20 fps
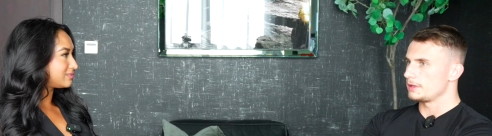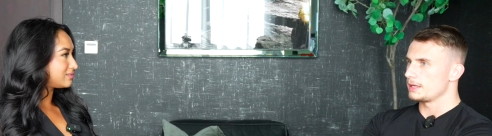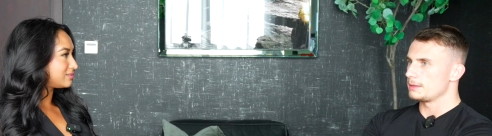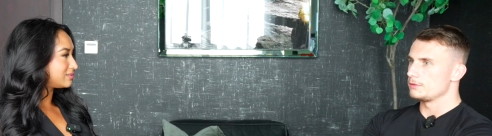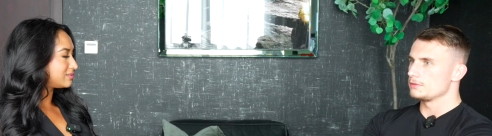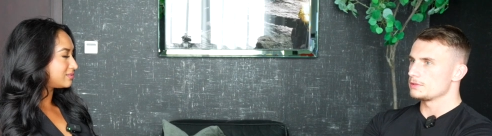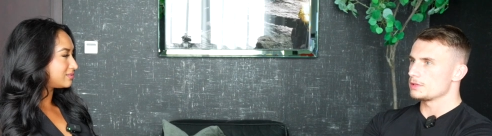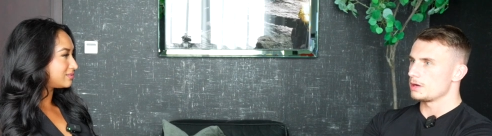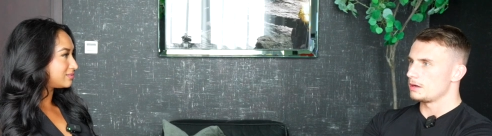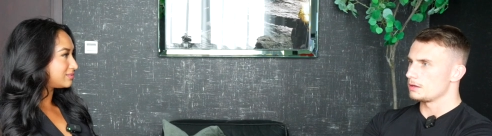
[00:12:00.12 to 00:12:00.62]
Speaker 1: Then I moved
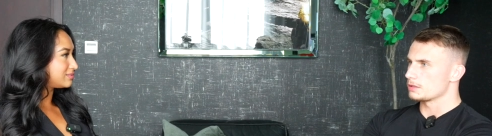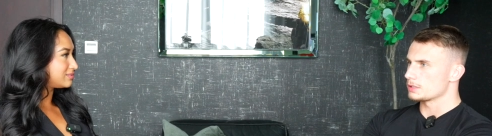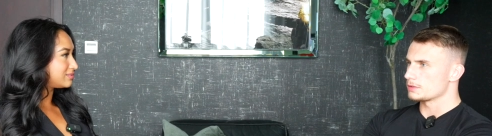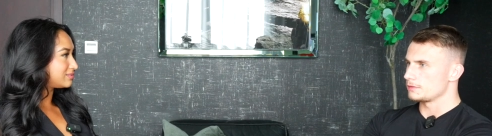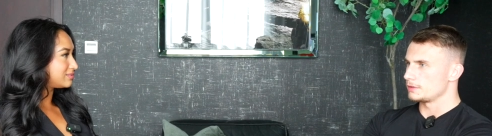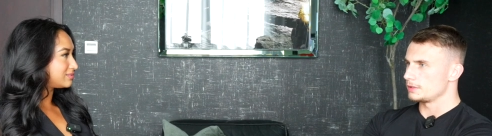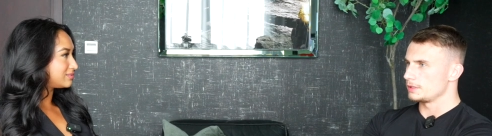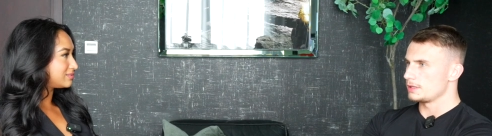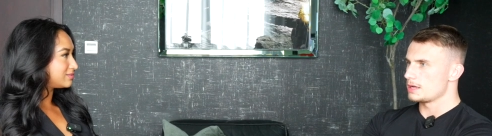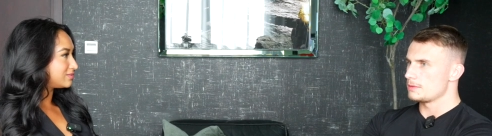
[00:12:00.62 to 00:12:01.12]
to
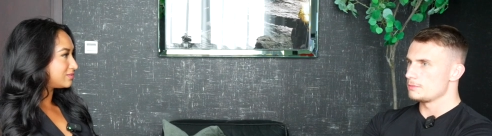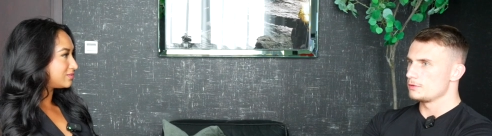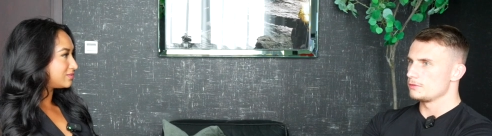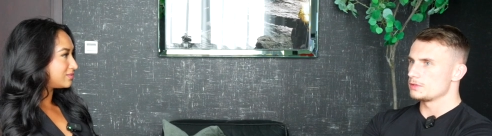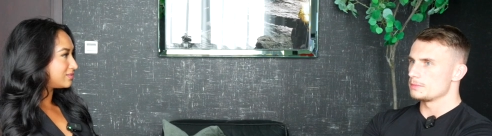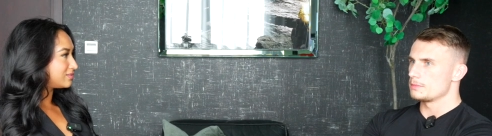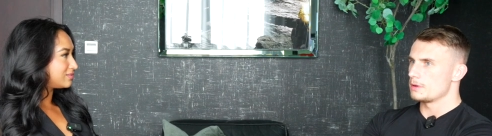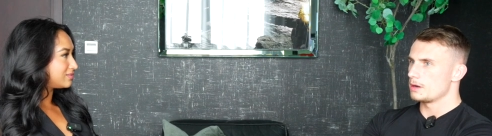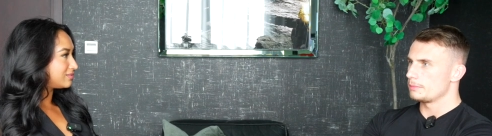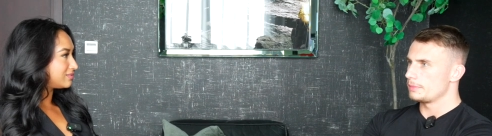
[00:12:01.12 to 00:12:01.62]
Oxford. Then I moved to
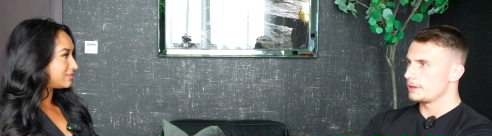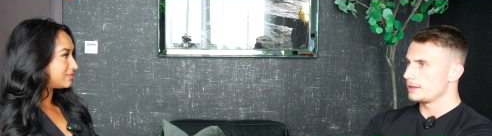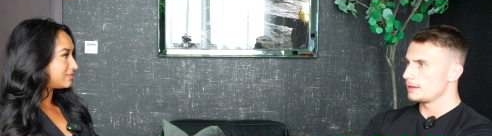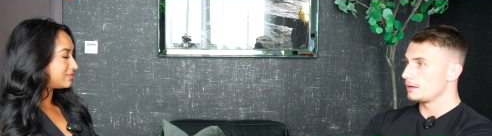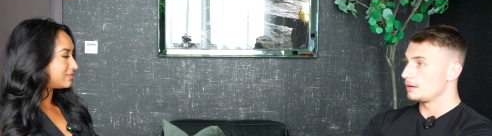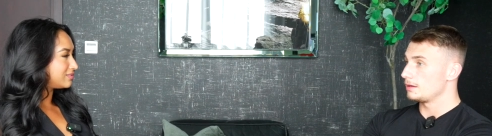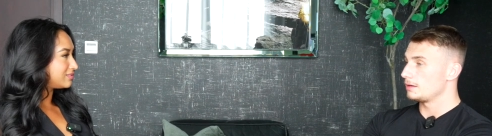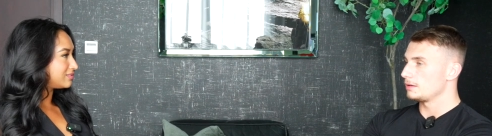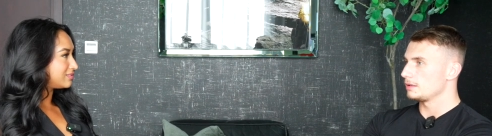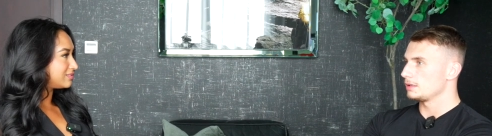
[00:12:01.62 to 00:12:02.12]

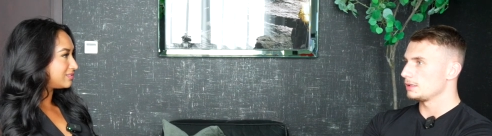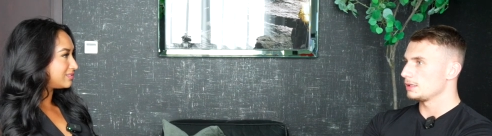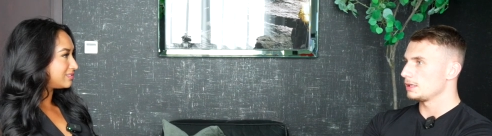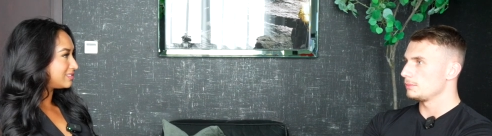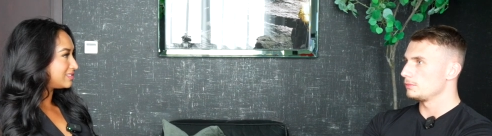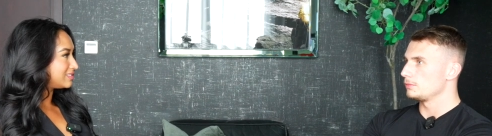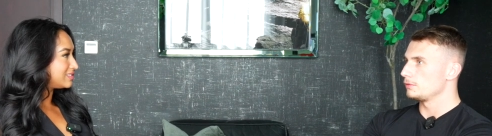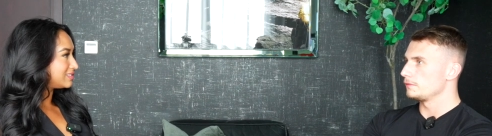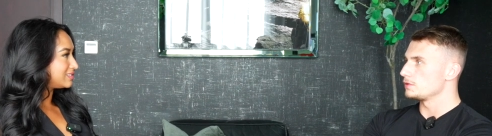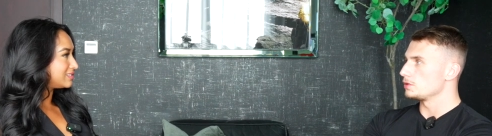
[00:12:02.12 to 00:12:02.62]
Marbella. And then I
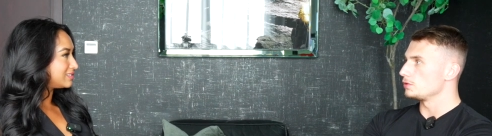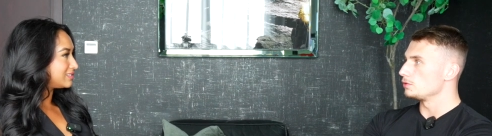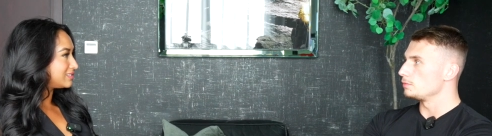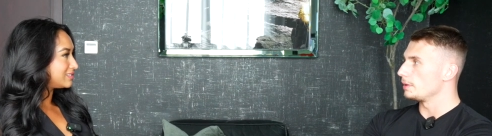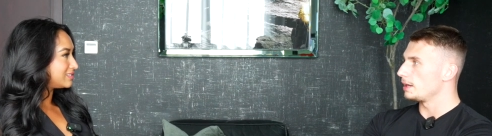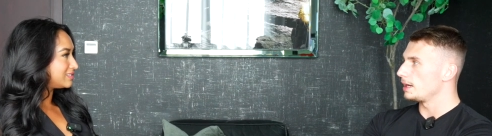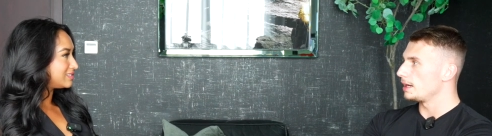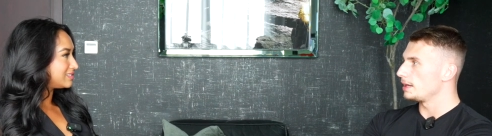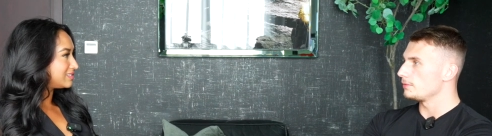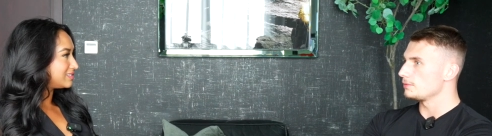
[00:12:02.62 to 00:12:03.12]
moved to
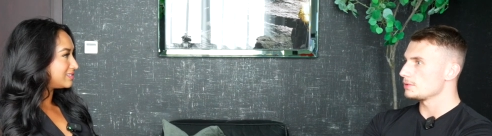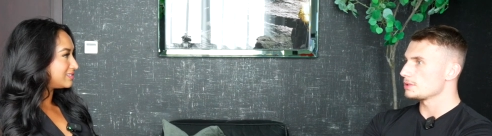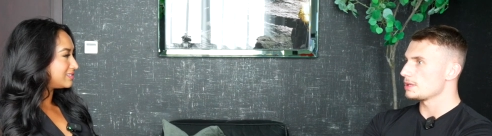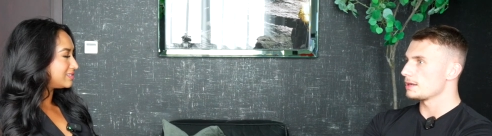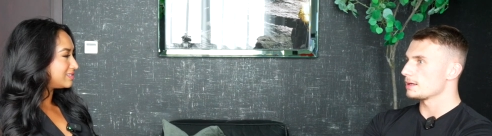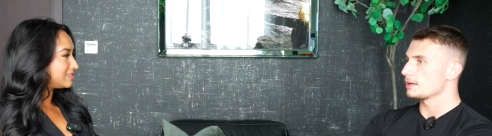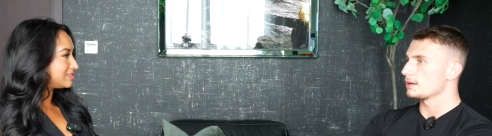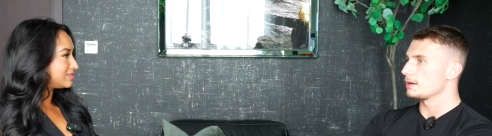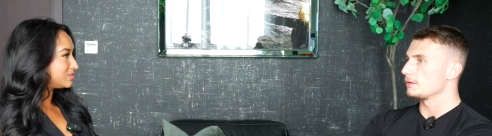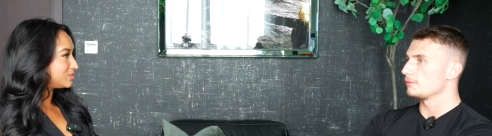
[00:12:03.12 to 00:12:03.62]
Dubai. It was like